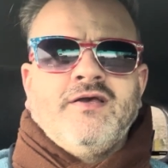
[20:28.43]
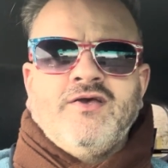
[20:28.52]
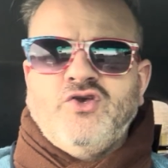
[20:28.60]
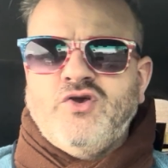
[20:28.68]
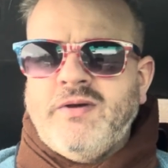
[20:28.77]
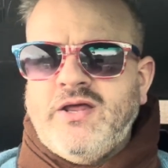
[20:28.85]

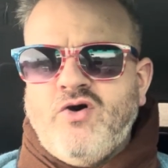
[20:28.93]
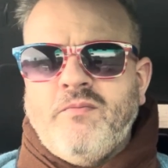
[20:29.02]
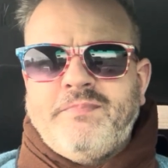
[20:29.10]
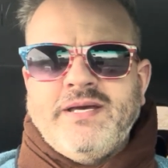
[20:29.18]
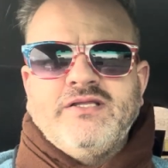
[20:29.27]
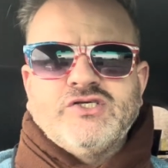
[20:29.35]
you may
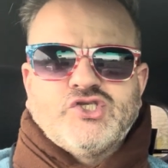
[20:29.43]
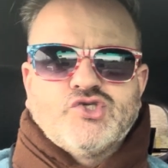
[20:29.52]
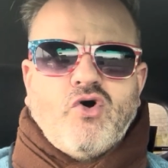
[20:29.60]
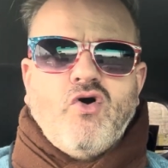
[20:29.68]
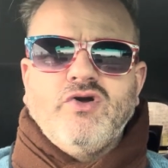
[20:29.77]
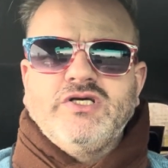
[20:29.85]
not be the
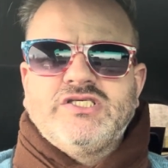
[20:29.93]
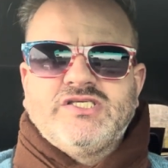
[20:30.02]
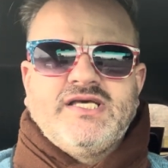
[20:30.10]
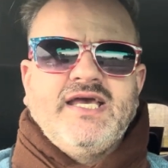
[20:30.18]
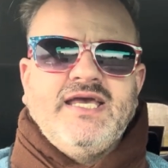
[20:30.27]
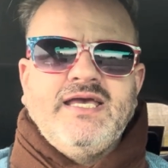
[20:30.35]
strongest
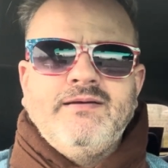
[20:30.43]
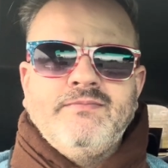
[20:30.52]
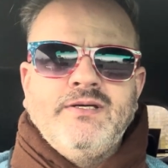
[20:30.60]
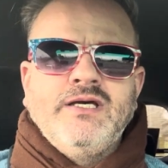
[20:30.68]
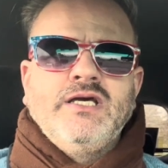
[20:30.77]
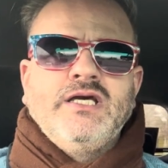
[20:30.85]

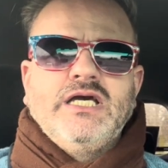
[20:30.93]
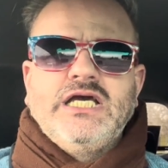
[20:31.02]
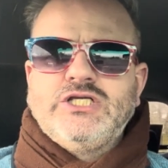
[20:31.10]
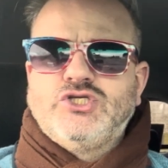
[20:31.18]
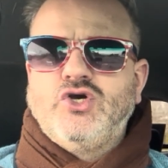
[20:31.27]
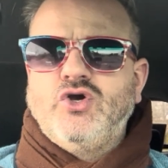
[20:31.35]
team
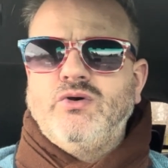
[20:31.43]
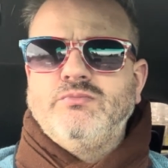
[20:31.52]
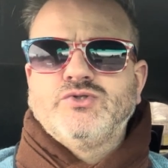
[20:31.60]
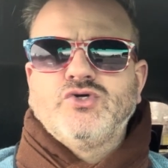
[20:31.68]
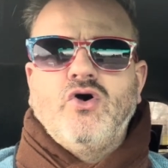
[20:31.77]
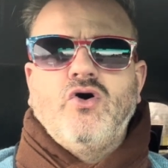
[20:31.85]
in
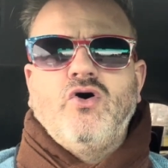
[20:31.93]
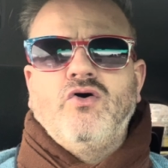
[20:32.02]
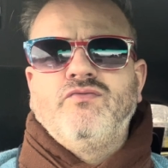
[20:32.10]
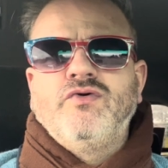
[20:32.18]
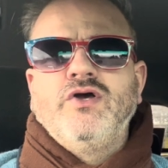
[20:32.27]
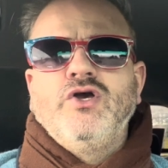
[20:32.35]
terms
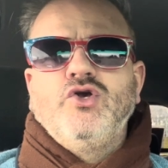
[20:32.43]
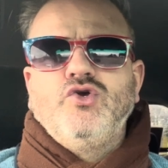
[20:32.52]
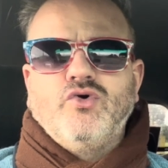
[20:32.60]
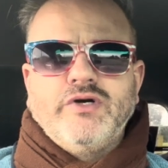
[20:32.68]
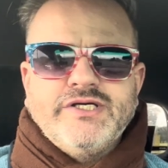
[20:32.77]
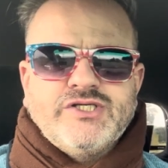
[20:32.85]
of
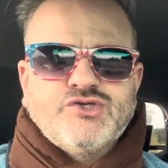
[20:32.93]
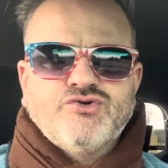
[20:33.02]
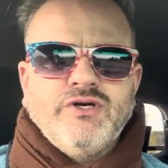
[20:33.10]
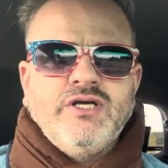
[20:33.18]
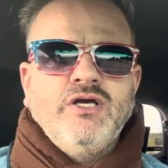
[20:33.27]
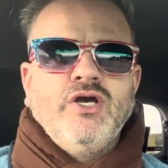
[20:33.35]
your
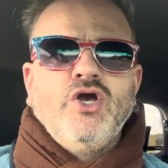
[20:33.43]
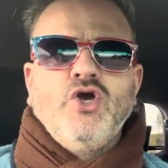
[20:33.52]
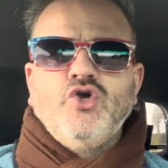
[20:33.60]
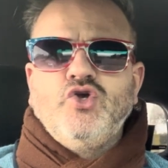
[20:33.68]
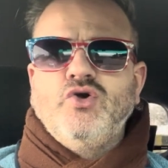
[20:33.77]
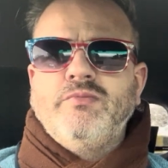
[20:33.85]
history,
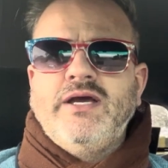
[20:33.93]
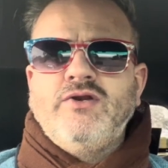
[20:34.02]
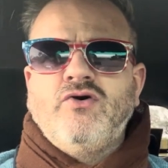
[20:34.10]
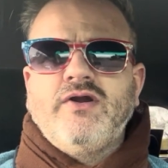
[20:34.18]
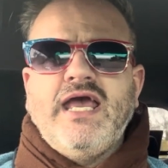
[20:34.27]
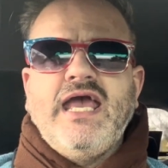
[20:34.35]
you may
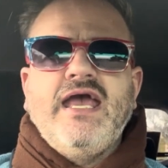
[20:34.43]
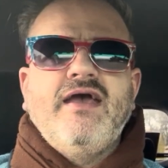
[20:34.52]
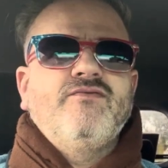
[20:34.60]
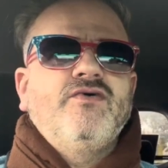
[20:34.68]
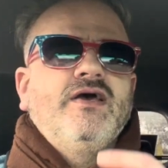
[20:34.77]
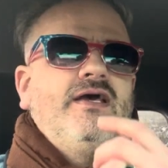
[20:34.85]
not
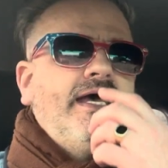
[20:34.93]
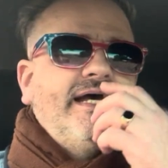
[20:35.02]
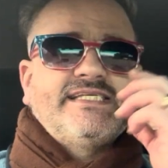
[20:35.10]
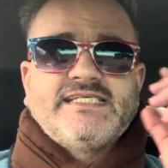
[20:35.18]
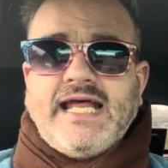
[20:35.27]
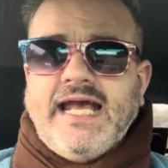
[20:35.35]
have a
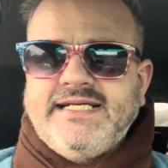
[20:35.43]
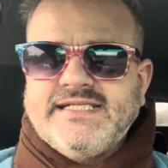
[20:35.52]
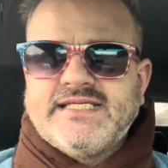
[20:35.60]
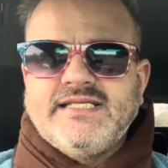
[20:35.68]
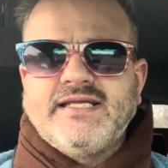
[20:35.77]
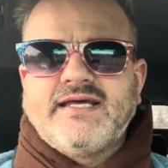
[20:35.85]

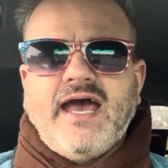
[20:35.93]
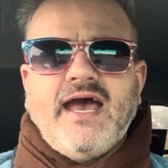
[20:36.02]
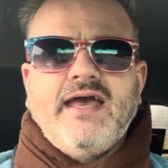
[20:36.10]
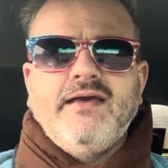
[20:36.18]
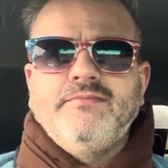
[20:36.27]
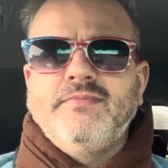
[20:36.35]
status in the
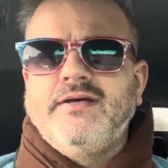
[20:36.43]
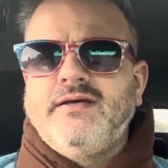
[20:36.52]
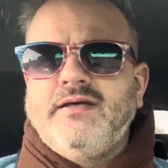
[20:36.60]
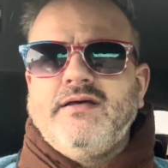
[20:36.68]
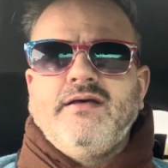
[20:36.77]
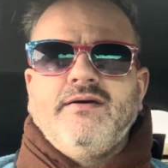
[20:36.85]
game,
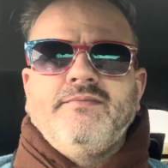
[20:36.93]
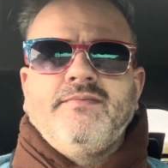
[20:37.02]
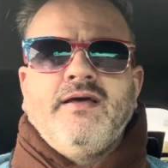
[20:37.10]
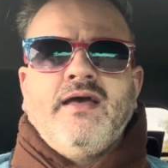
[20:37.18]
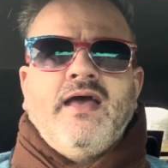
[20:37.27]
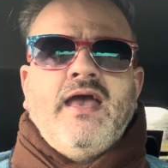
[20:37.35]

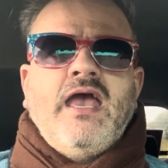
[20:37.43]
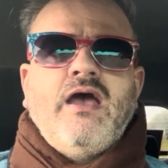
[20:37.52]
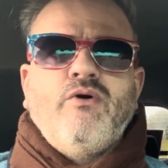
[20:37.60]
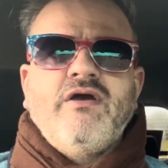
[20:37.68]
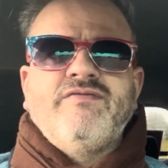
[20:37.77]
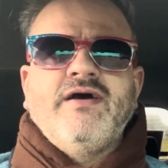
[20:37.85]

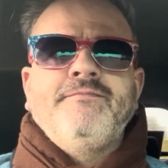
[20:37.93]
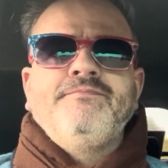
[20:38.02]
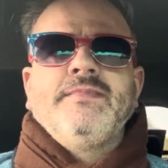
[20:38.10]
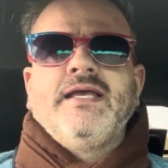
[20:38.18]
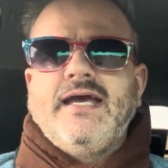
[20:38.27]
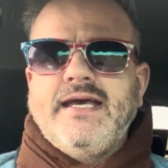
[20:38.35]
however,
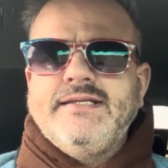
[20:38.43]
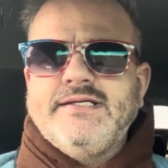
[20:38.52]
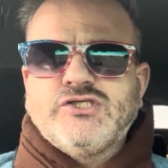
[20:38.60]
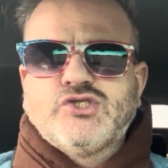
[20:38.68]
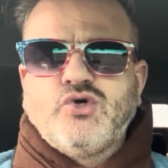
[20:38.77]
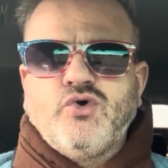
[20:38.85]
in
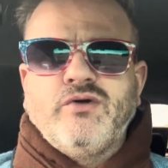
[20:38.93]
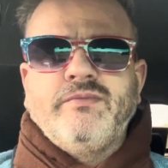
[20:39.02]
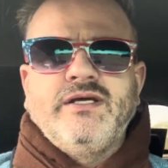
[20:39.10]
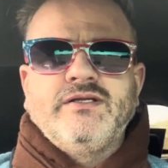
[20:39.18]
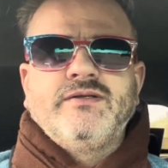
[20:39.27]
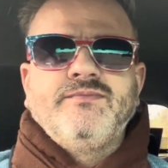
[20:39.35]
this
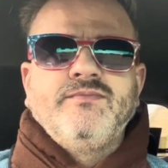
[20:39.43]
tournament,